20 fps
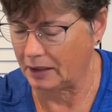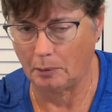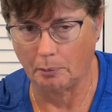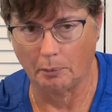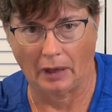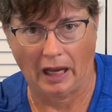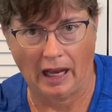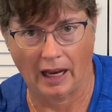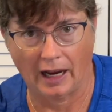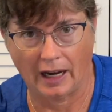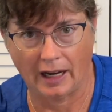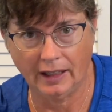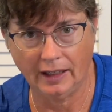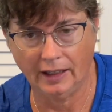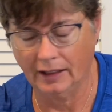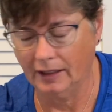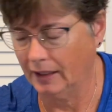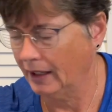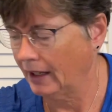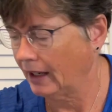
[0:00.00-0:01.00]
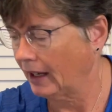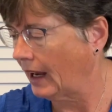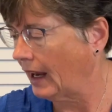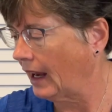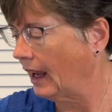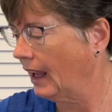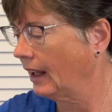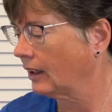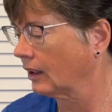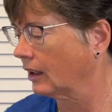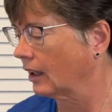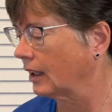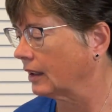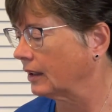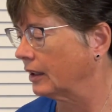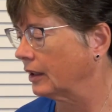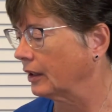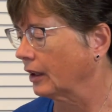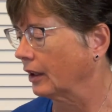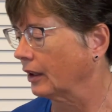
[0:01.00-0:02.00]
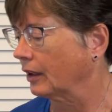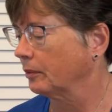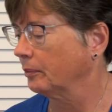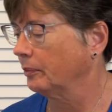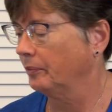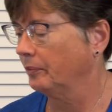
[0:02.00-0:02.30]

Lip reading: my add-on here